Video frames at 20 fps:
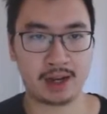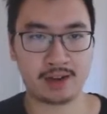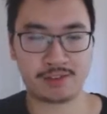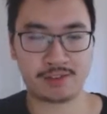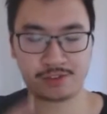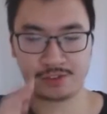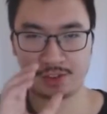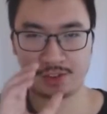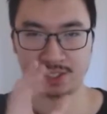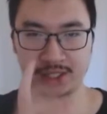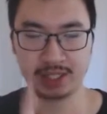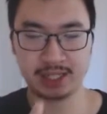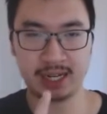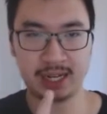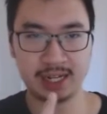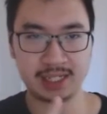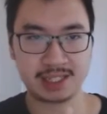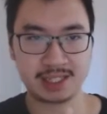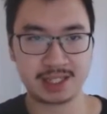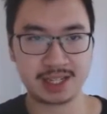First thing I
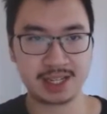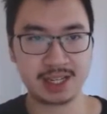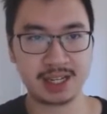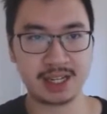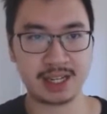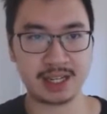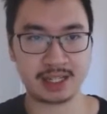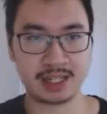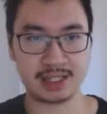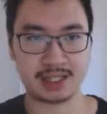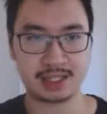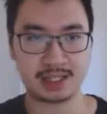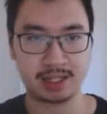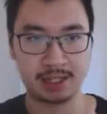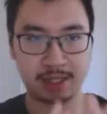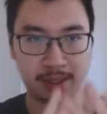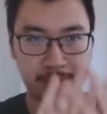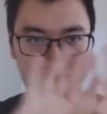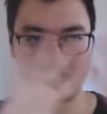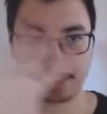see is
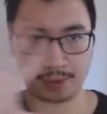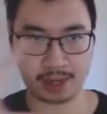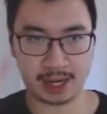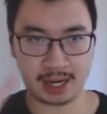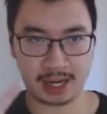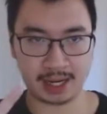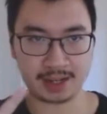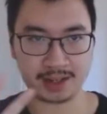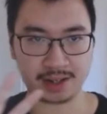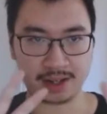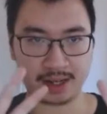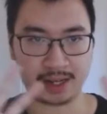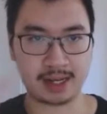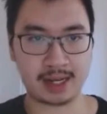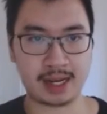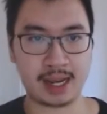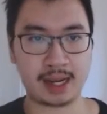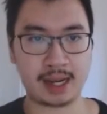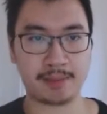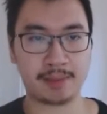the brand
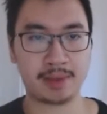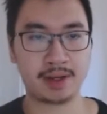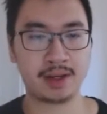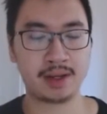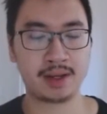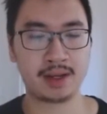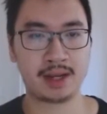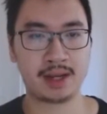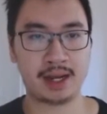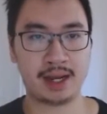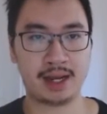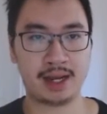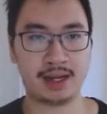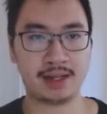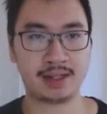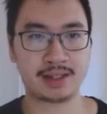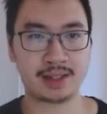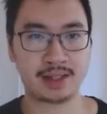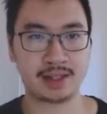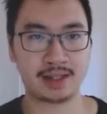name.
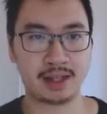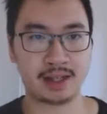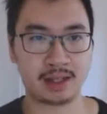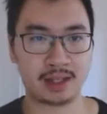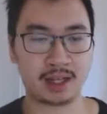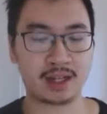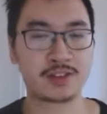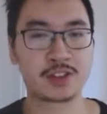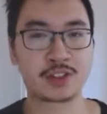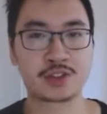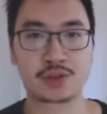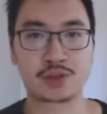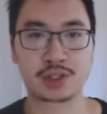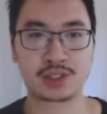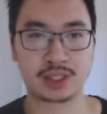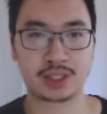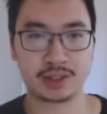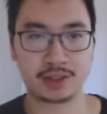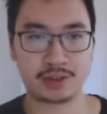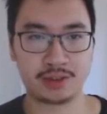And a lot of stores
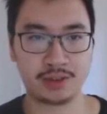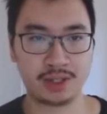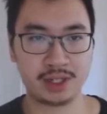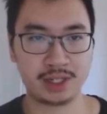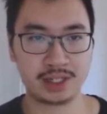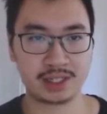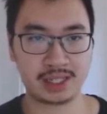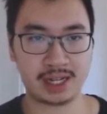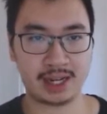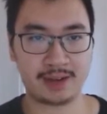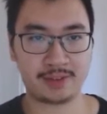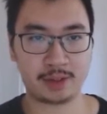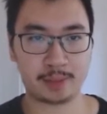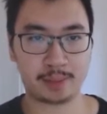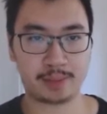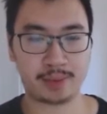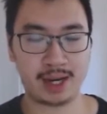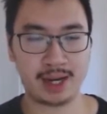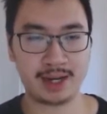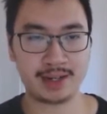like to do this, have the
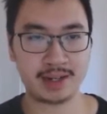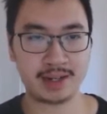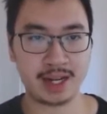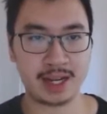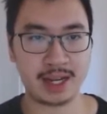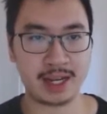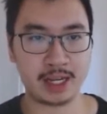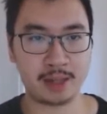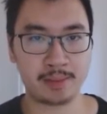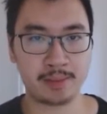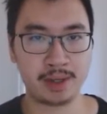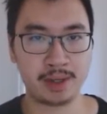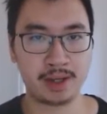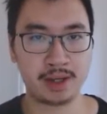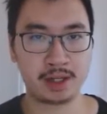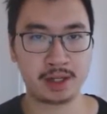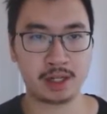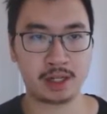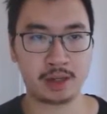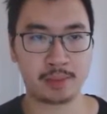brand name,
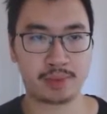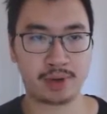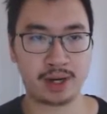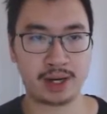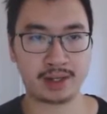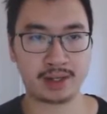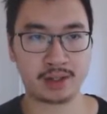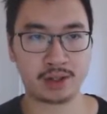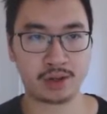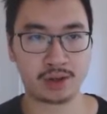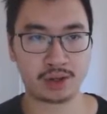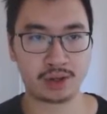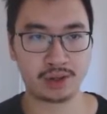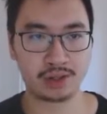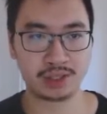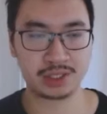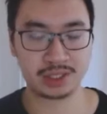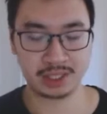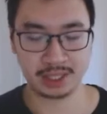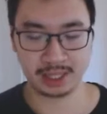the brand
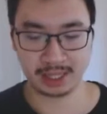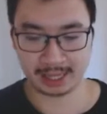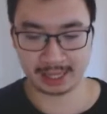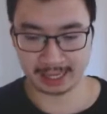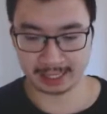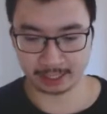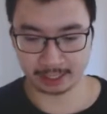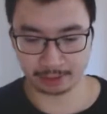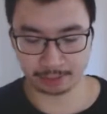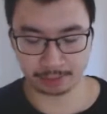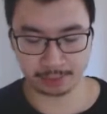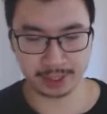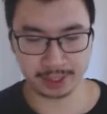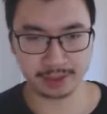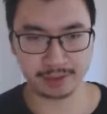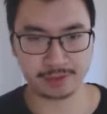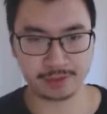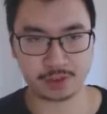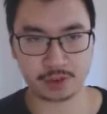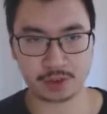logos, and it
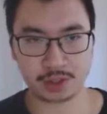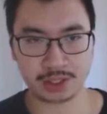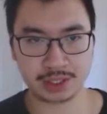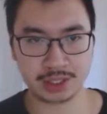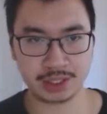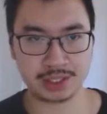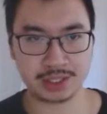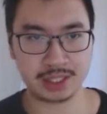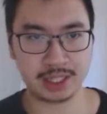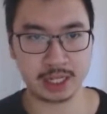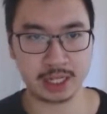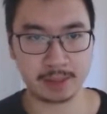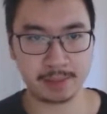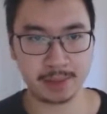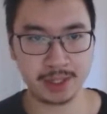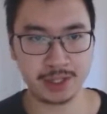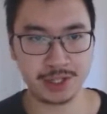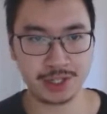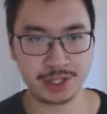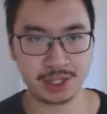reinforces the
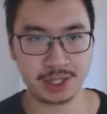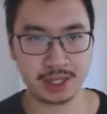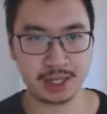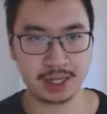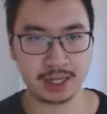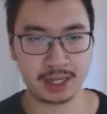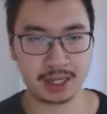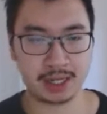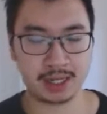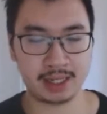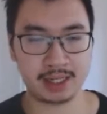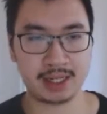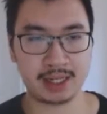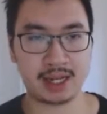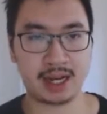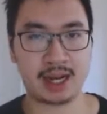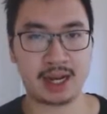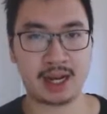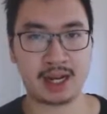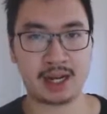image in the
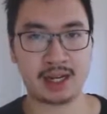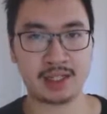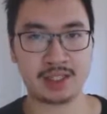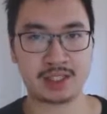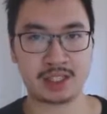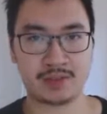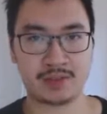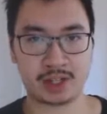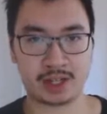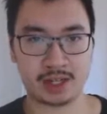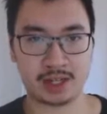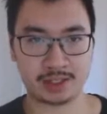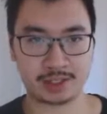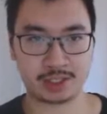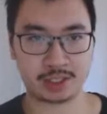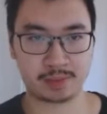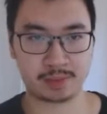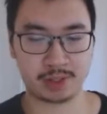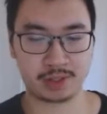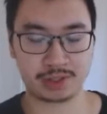eyes of the
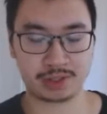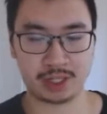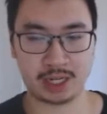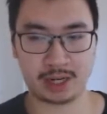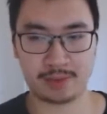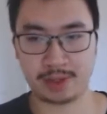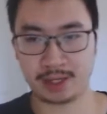customer so that when the